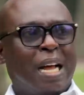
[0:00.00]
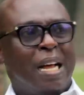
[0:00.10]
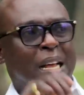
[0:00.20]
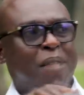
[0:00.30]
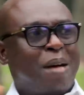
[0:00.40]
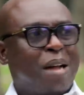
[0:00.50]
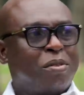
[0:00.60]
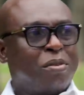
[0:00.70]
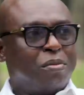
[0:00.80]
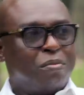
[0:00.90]
na e
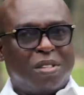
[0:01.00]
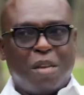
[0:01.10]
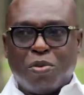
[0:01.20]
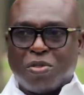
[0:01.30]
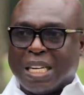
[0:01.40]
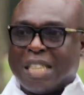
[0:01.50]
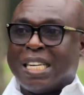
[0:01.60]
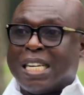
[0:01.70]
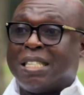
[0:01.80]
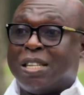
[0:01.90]
ma no tables
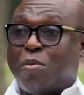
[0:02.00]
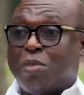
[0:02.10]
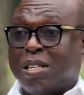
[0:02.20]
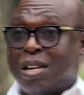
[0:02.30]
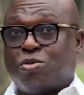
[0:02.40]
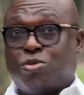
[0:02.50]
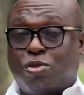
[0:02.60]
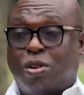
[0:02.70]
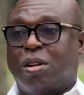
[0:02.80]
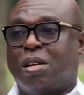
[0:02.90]
nkitinkiti na motena
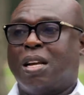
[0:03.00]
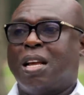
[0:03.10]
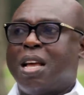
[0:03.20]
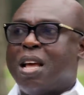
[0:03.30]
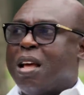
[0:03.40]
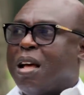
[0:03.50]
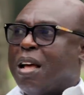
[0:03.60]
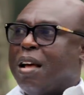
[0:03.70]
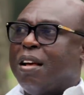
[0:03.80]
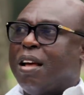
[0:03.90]
soto na
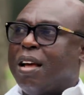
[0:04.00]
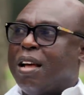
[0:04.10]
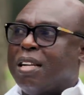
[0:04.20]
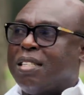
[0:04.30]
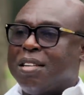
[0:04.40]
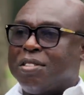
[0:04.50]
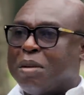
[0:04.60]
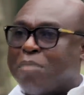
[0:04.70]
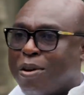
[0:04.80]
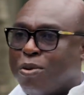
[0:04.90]
e
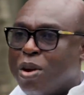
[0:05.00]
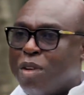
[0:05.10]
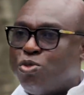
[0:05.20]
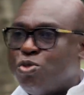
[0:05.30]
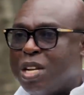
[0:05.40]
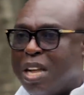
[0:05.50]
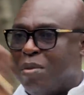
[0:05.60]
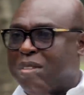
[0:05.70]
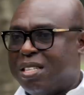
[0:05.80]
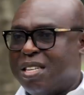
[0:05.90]
chance na ba ko
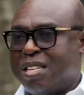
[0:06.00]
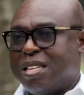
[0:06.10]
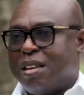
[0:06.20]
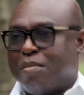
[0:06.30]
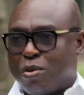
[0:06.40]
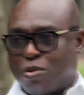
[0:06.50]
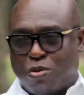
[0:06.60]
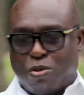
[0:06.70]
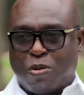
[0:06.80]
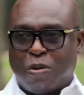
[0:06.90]
etui na besi
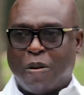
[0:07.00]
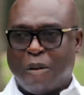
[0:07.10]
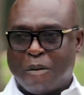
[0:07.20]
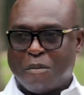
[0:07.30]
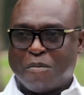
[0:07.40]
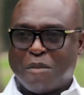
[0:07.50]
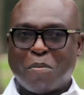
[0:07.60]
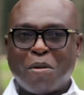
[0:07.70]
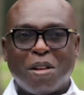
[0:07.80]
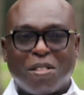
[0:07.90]
nkoko
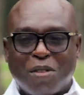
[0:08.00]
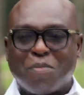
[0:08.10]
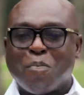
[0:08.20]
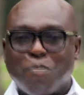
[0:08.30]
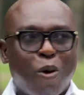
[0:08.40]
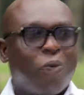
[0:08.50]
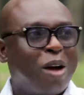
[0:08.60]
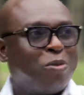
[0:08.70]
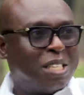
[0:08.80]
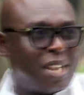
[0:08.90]
ma me me se me bo wa